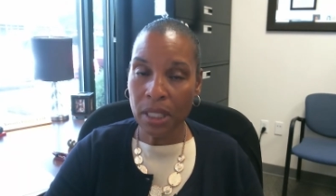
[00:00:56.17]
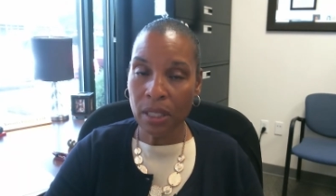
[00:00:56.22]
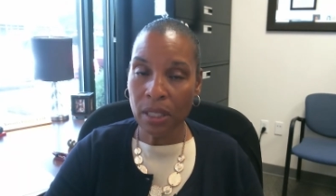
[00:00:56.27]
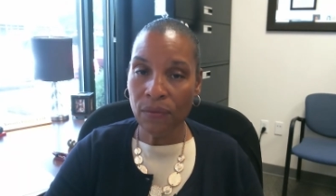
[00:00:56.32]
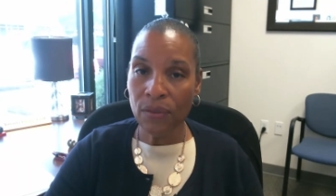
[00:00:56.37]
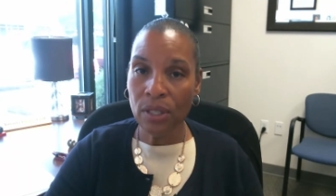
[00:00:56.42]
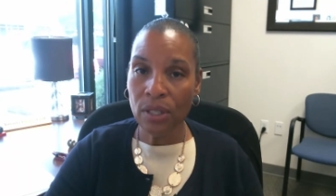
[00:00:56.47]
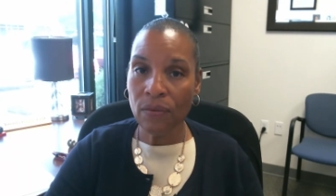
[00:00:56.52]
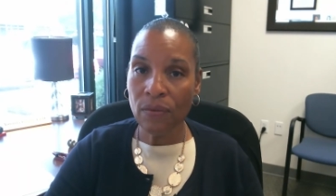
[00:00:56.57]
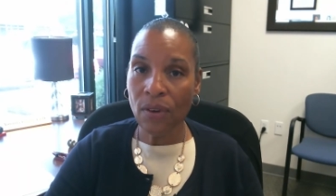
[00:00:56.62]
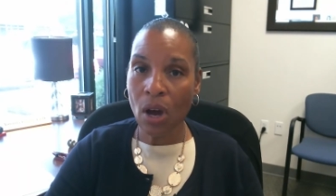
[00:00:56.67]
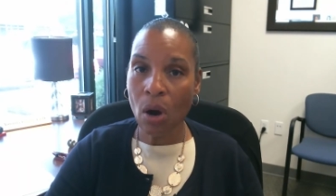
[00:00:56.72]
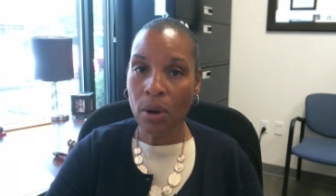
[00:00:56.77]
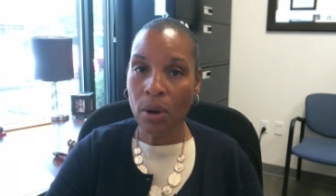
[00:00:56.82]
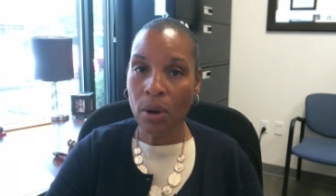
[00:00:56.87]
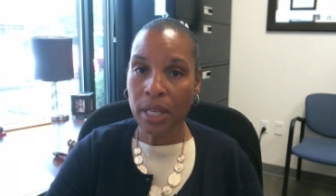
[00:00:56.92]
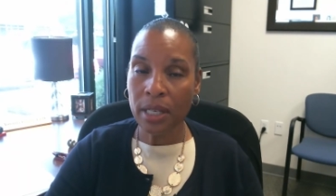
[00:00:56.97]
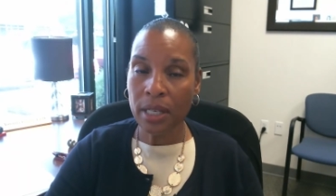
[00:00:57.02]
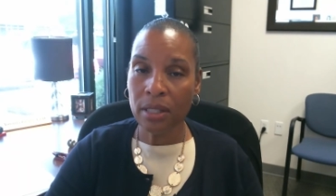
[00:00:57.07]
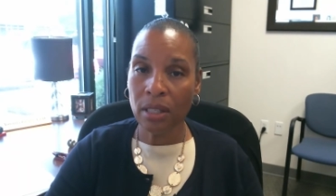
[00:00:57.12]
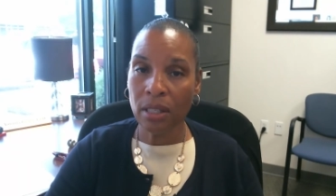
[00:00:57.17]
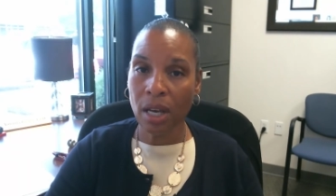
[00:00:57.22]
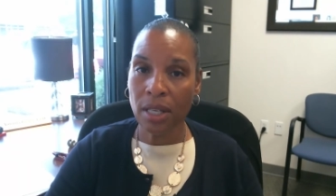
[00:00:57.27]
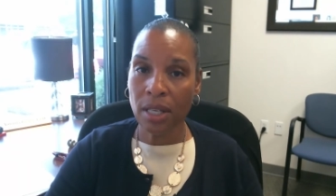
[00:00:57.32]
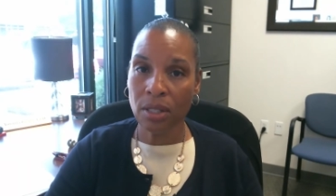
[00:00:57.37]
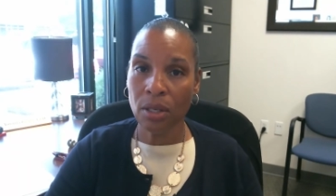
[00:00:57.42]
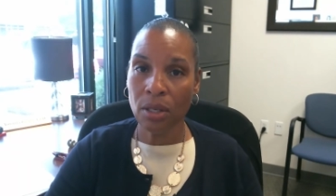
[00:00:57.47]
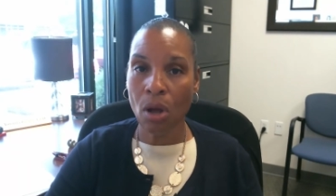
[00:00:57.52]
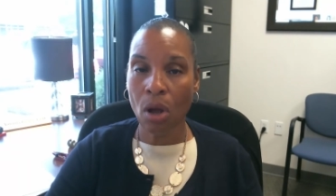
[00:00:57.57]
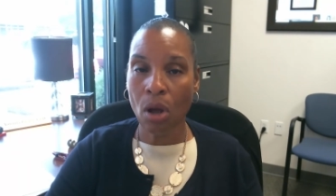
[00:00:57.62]
If you've already
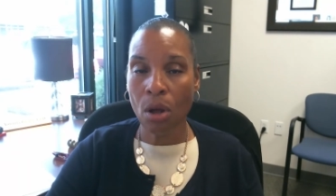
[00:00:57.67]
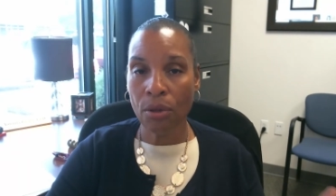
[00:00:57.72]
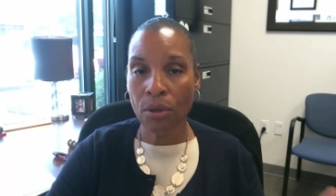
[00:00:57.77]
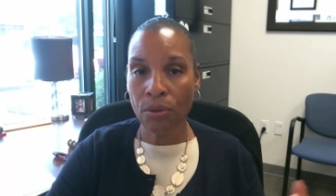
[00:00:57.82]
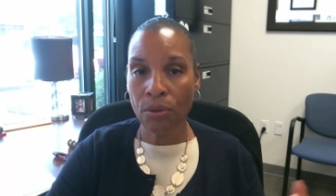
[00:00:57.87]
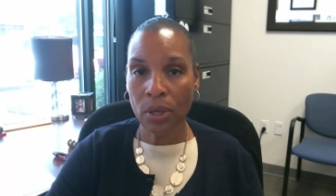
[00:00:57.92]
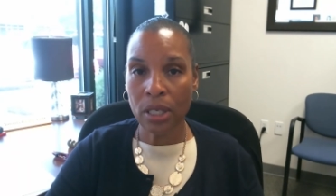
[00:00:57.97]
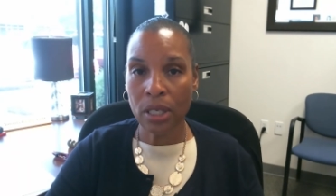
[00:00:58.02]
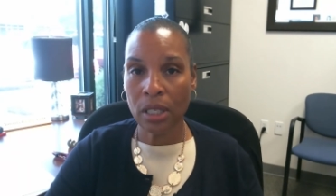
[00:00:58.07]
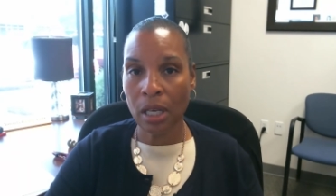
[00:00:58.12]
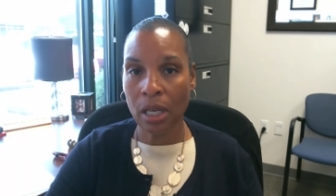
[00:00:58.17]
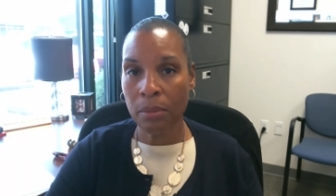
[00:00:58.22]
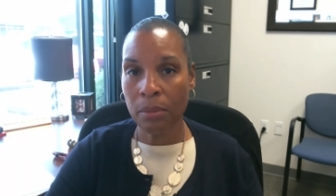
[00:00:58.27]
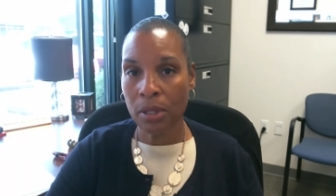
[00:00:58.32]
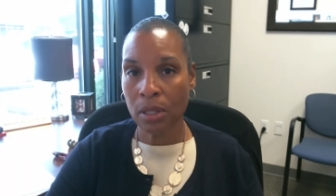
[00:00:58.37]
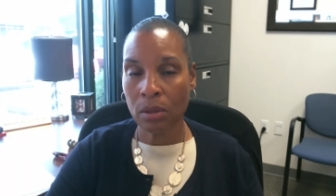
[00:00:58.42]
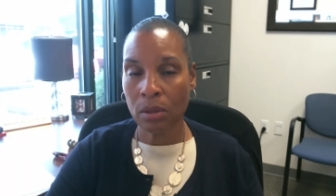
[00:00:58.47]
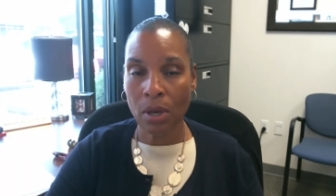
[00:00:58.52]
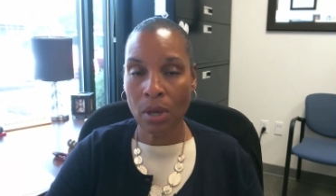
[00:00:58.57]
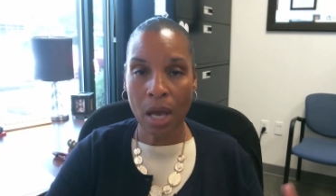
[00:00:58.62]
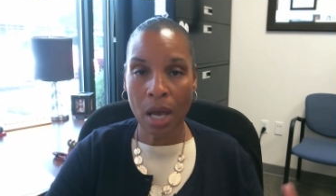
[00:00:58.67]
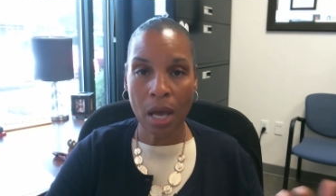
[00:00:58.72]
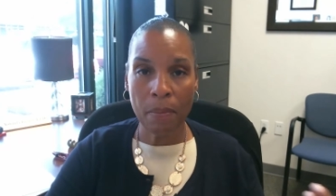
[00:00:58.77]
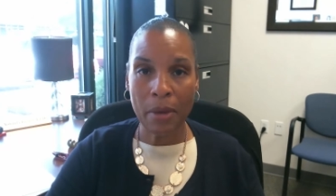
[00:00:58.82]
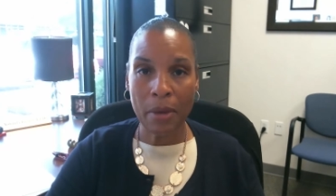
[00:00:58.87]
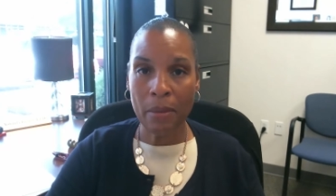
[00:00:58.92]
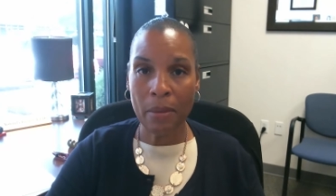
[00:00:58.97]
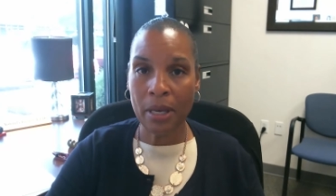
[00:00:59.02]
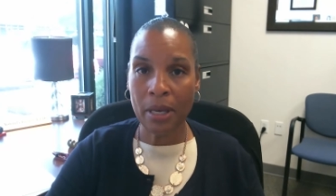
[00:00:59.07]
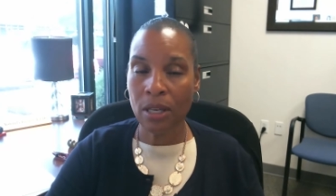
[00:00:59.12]
exhausted all three attempts, uh,
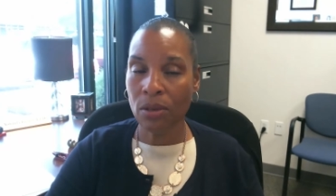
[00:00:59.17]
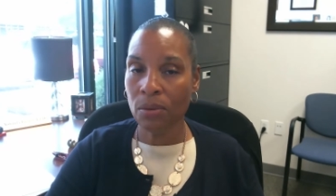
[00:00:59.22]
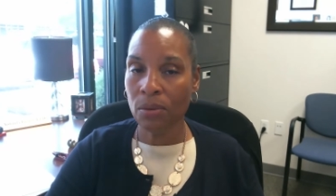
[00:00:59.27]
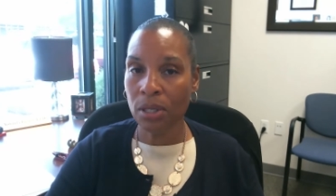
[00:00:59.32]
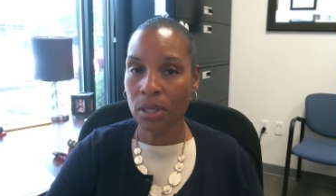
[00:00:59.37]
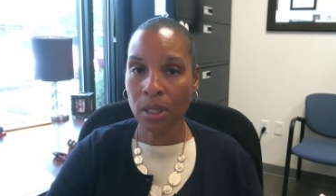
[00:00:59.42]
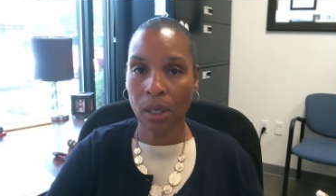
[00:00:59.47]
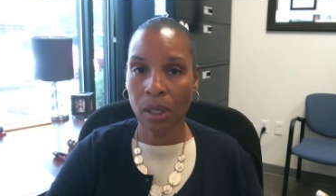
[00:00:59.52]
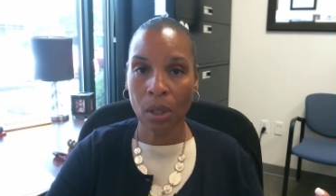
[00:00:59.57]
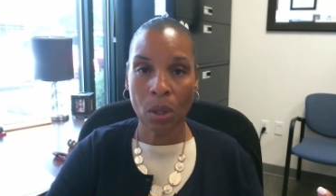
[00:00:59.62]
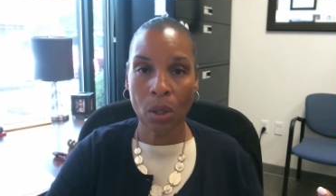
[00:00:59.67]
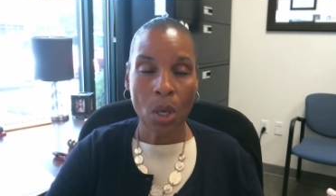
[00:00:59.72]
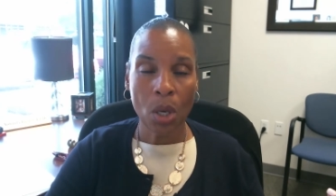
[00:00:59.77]
maybe you took